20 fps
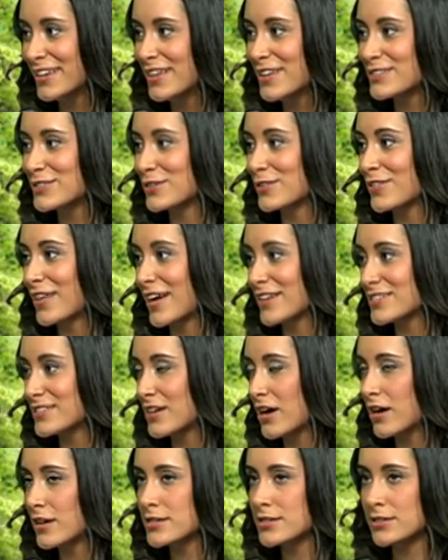So that's
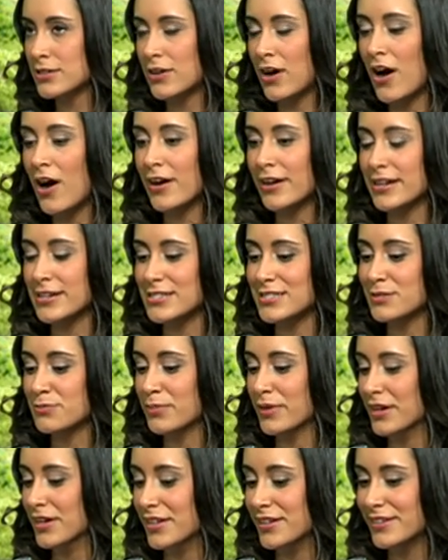not until August,
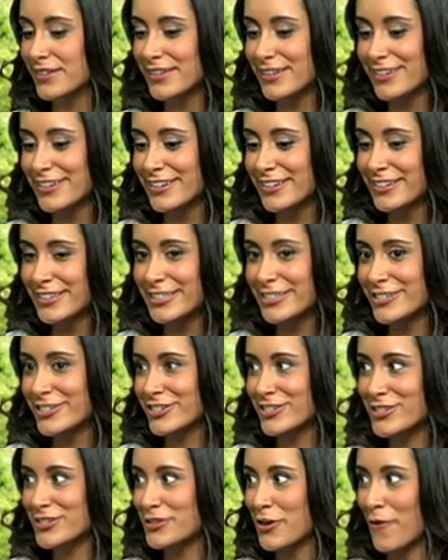but
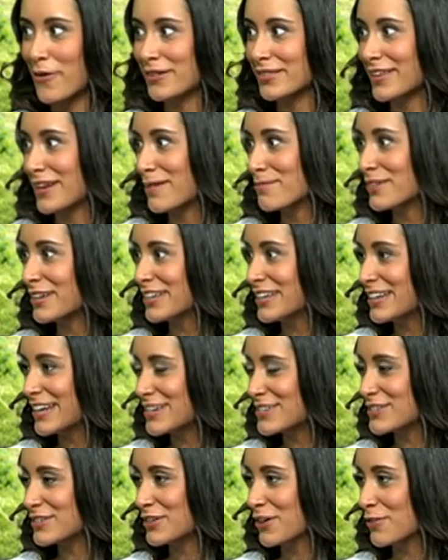just knowing that I'm going to get
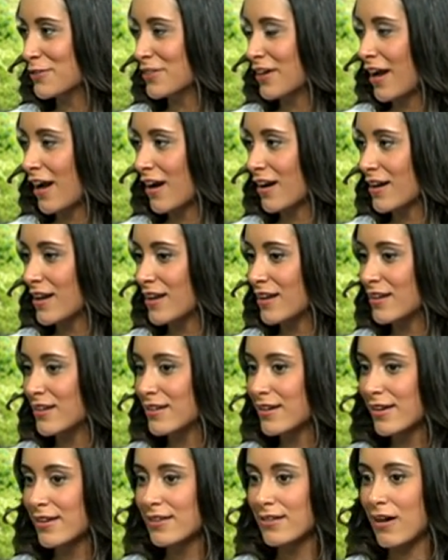to go there, and
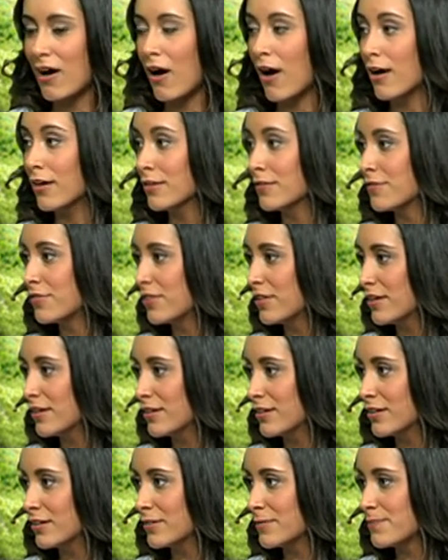all of
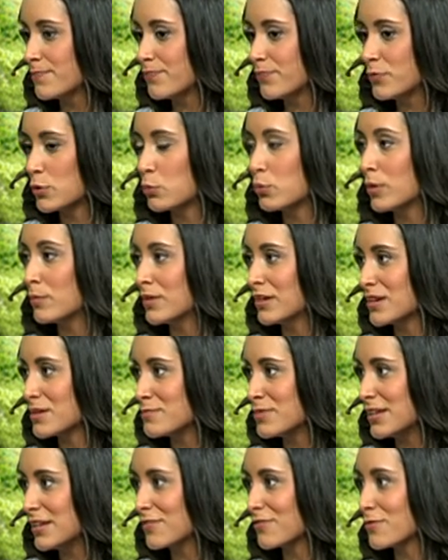the women
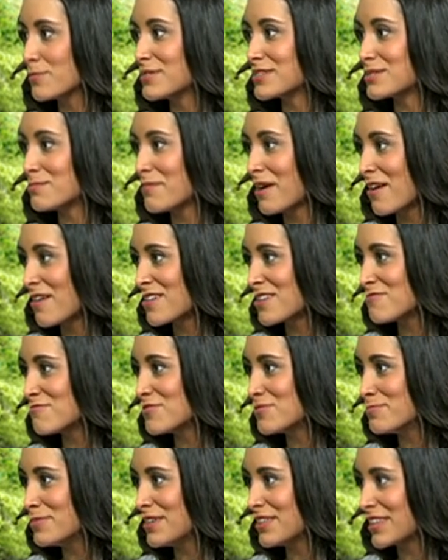competing for Miss America
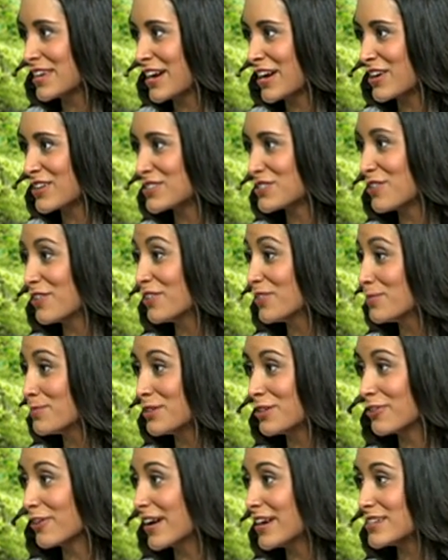will be there, so it'll be
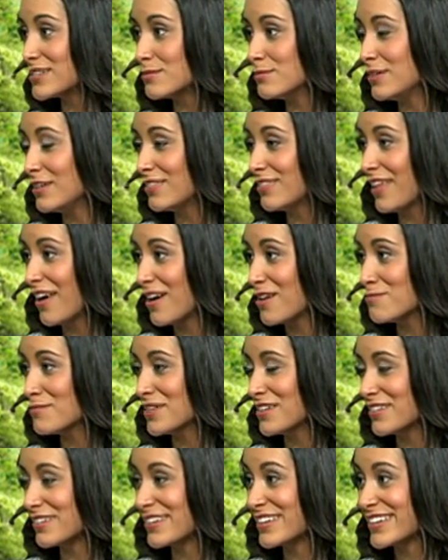great to meet
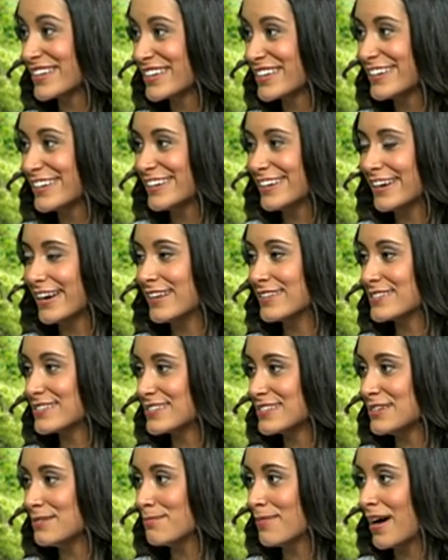them and
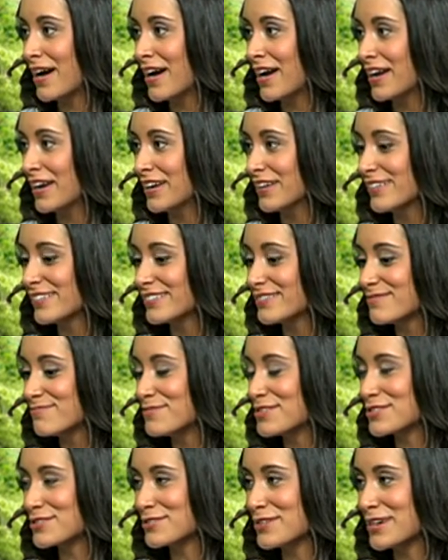see my
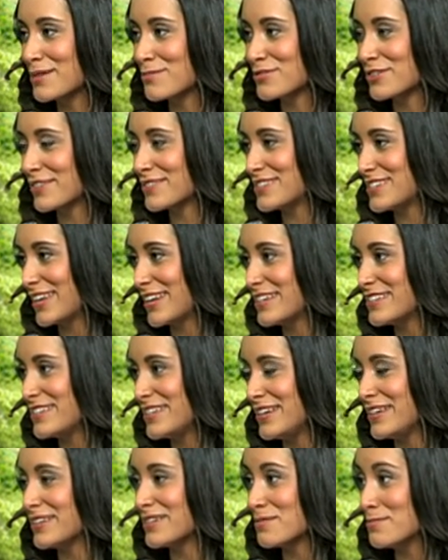Miss New Hampshire Outstanding
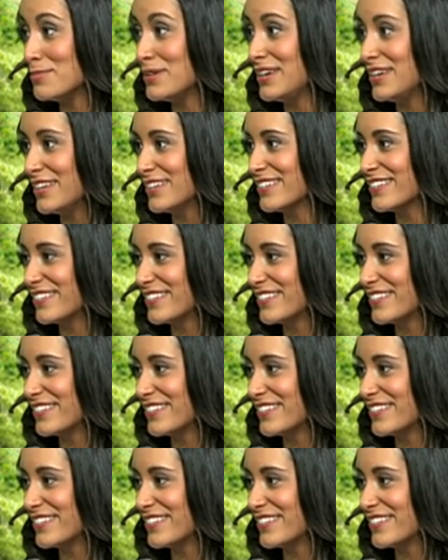Teen compete.